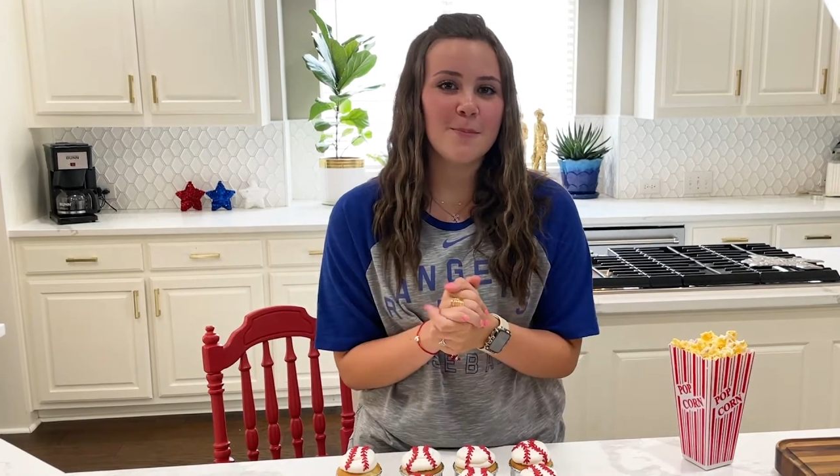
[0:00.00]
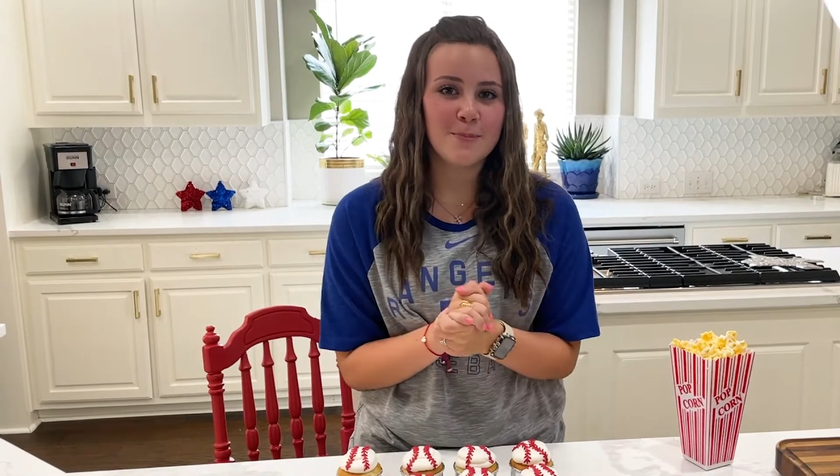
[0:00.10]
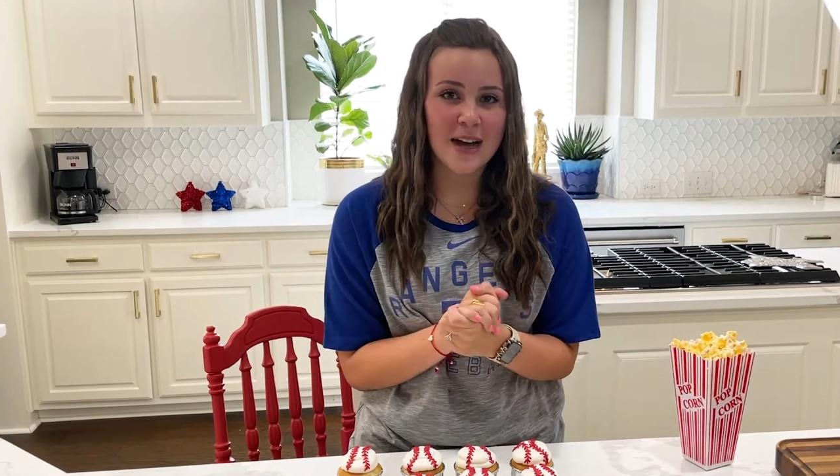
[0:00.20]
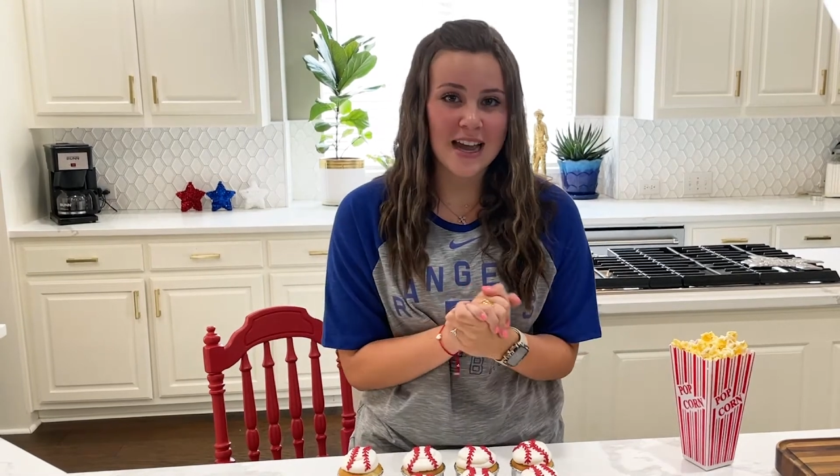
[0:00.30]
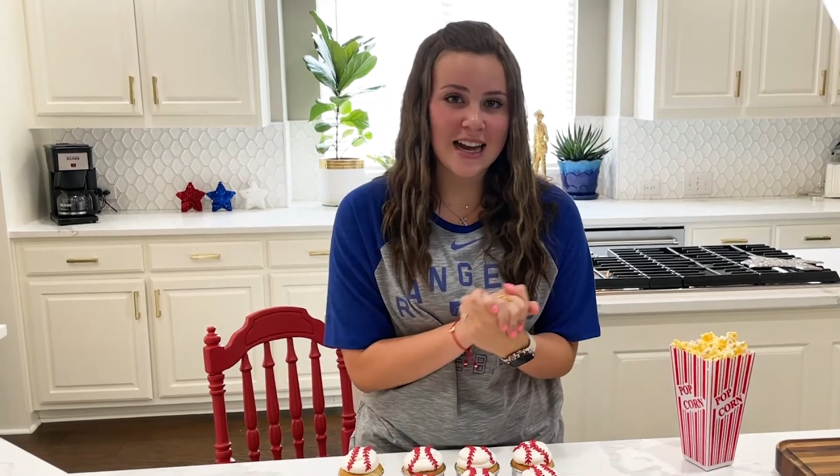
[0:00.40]

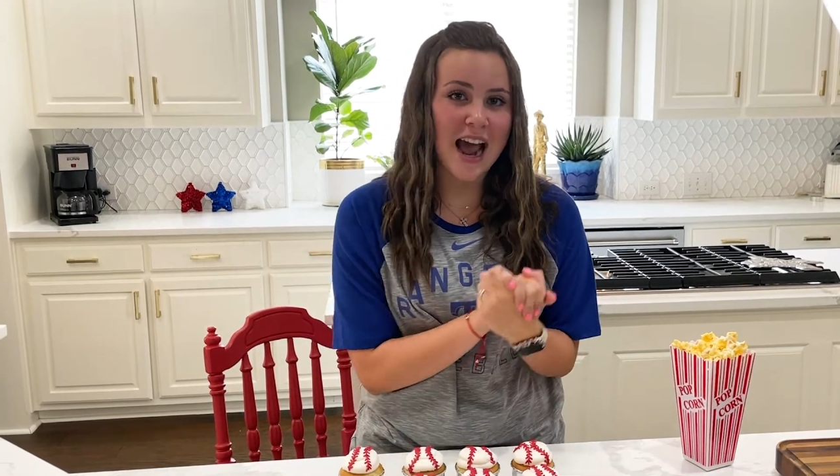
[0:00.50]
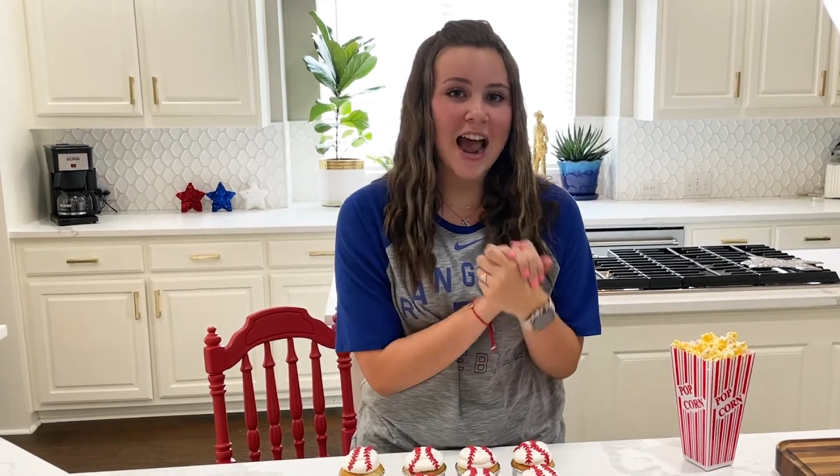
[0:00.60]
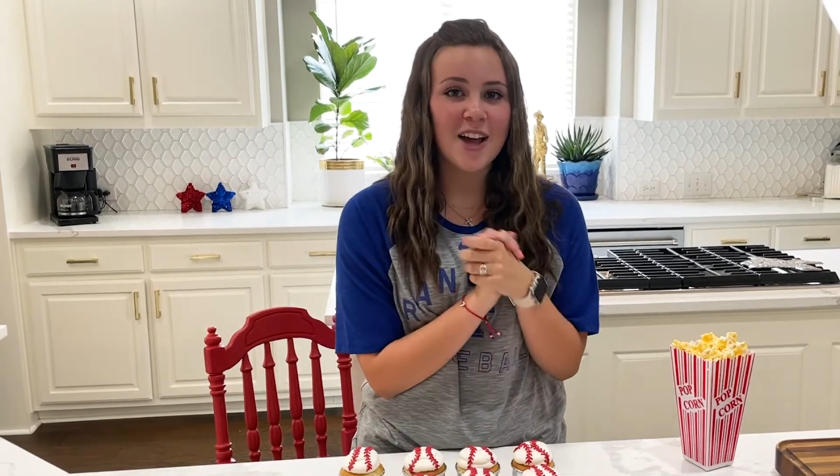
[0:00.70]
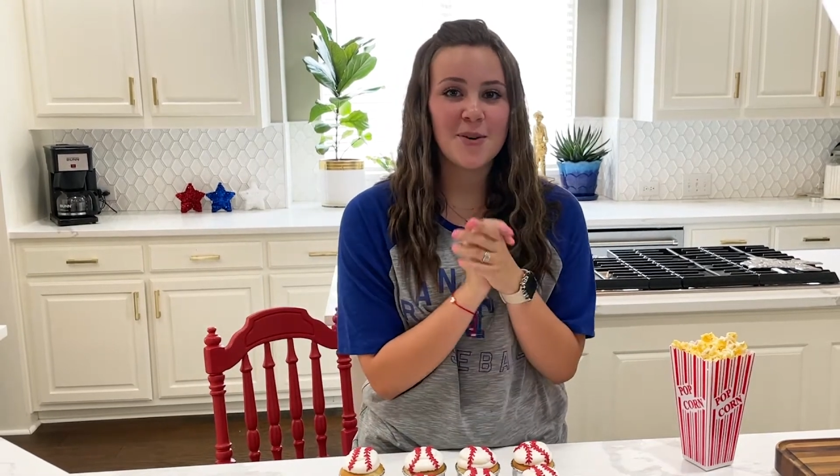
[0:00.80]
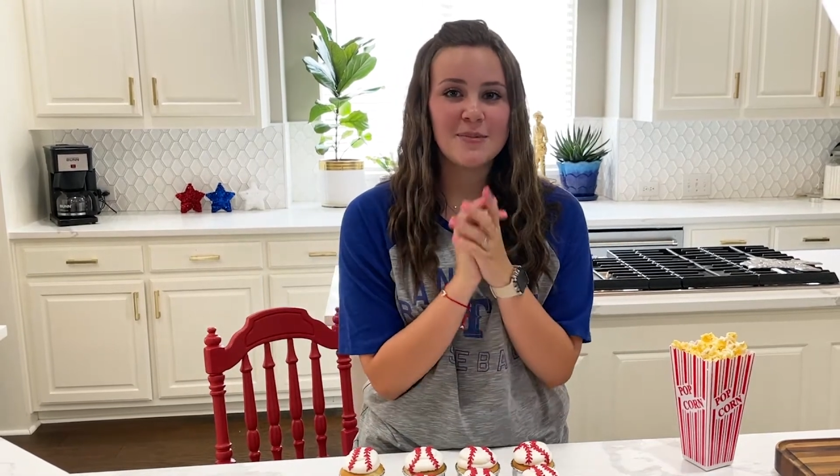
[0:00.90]
But I
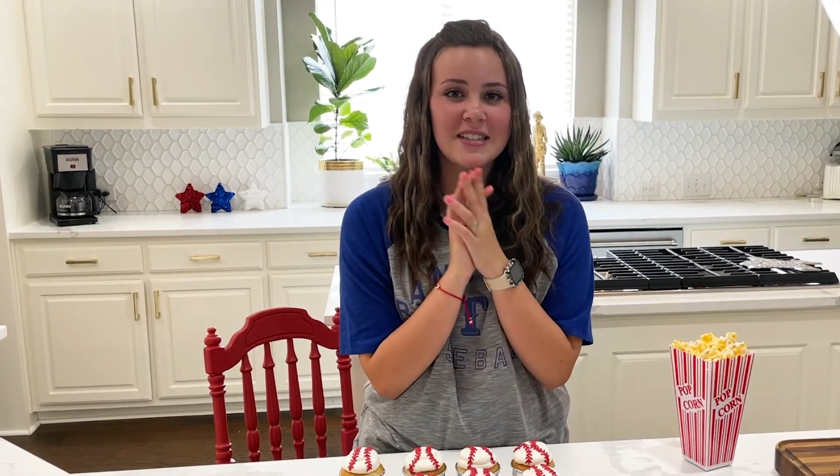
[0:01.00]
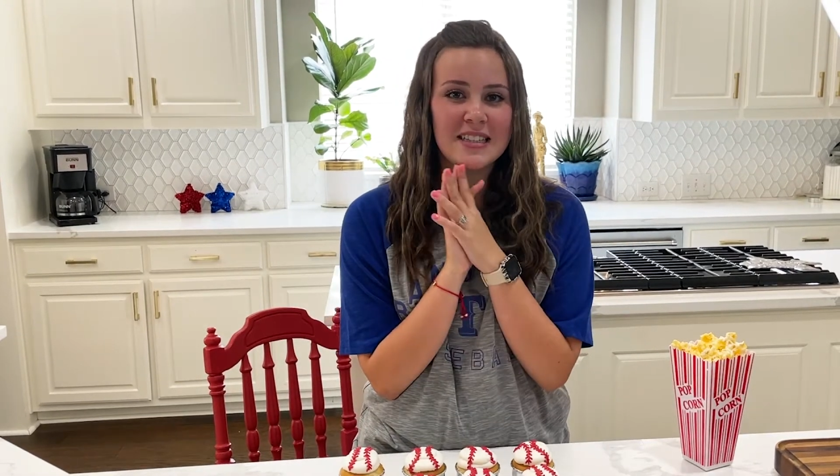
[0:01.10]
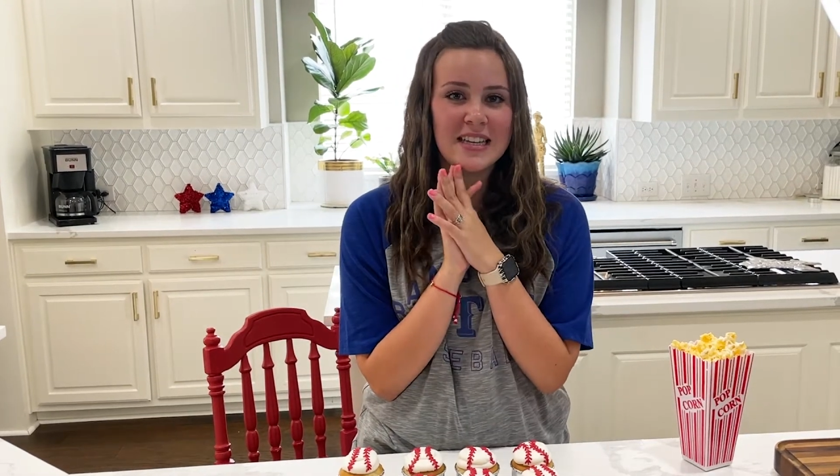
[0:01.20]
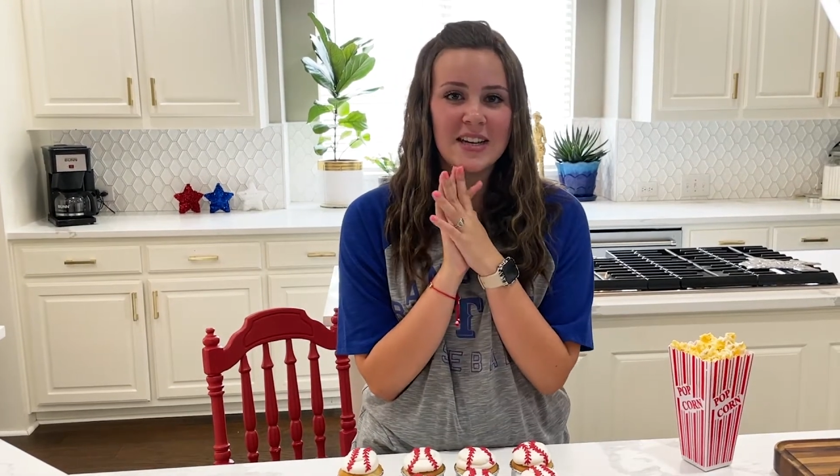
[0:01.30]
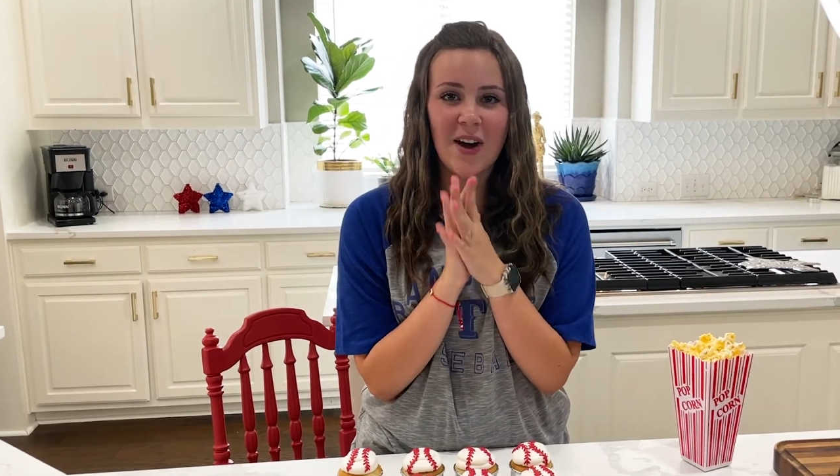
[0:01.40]
hope to
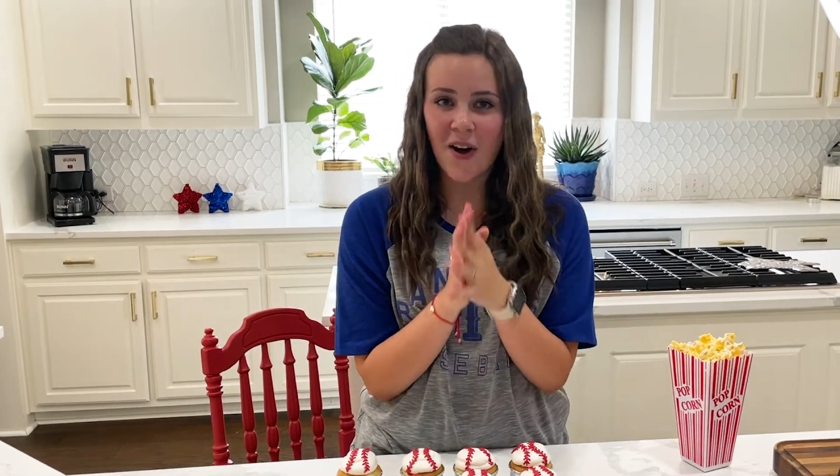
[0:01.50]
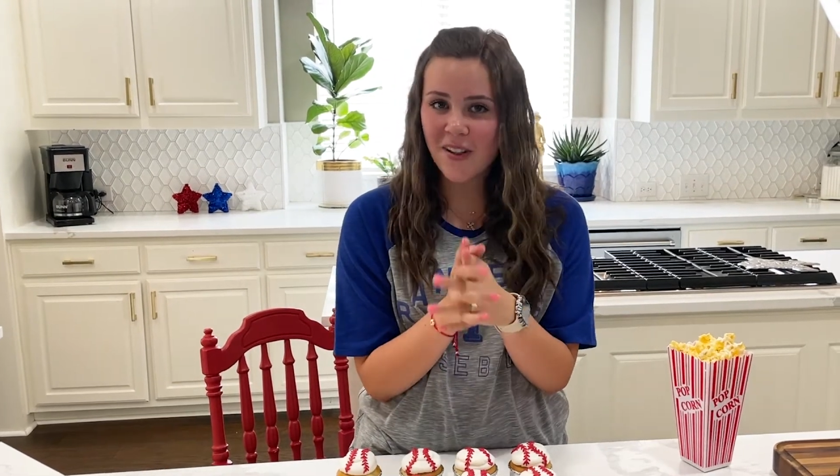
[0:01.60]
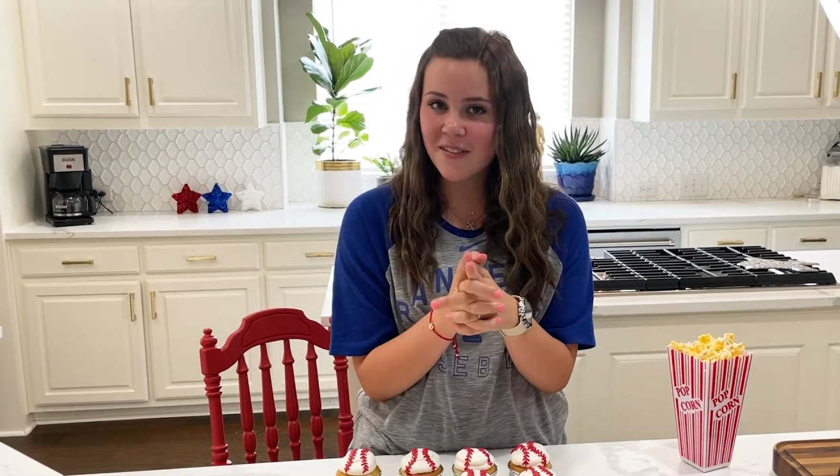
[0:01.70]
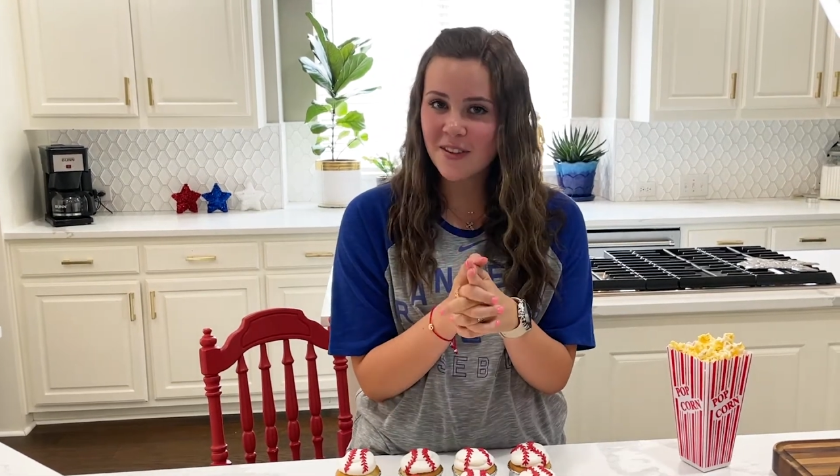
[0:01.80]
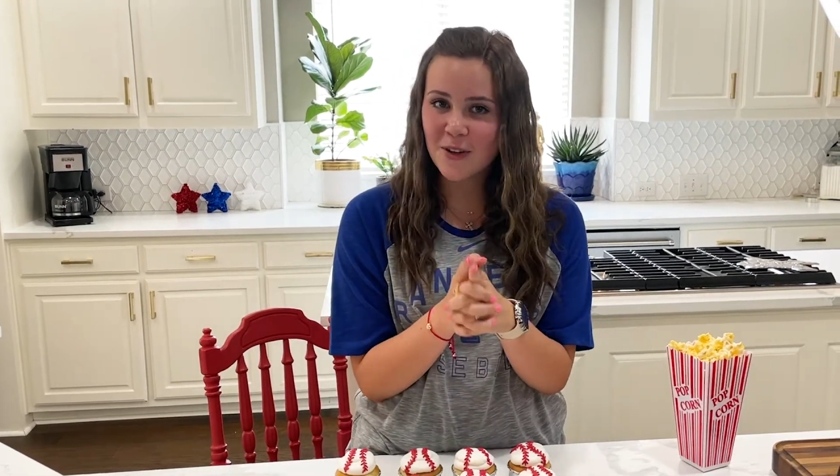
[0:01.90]
see
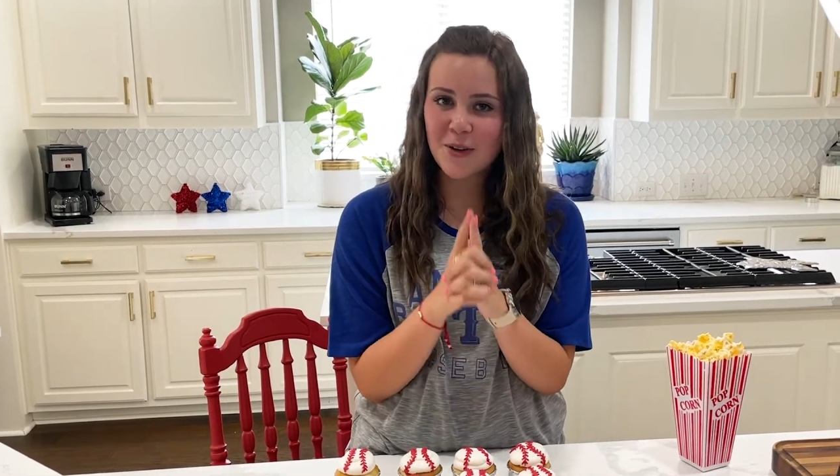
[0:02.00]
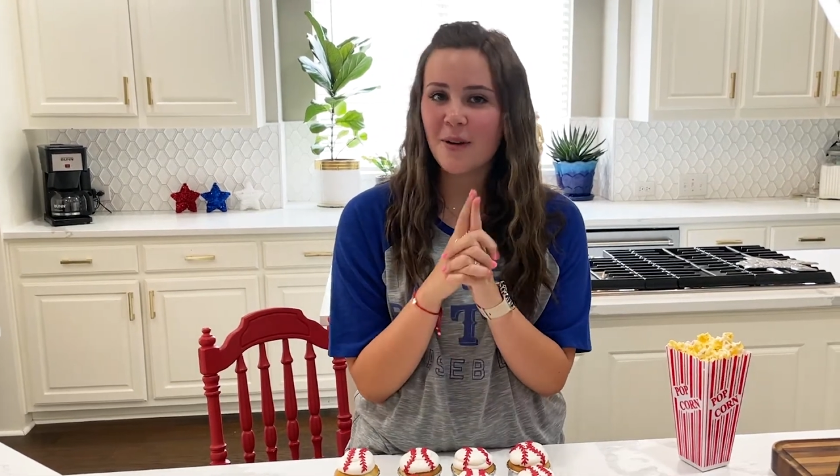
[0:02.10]
all of you